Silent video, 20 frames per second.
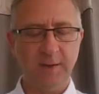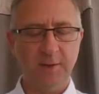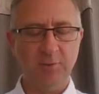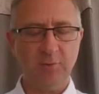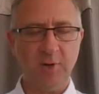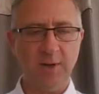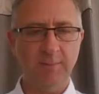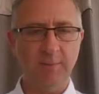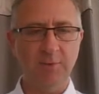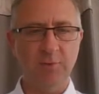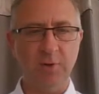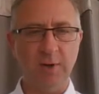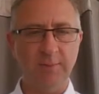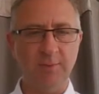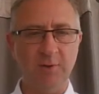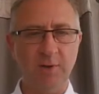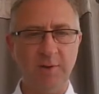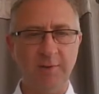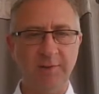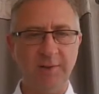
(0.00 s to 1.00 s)
Dream of
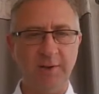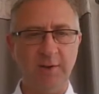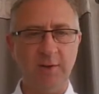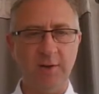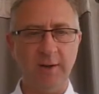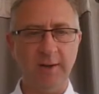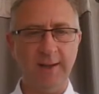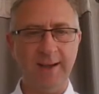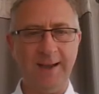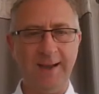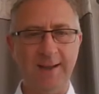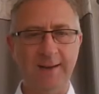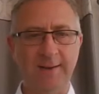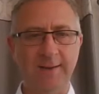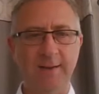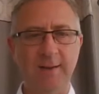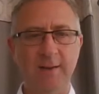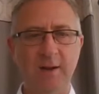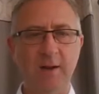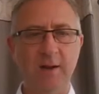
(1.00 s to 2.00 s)
Dreams 99, and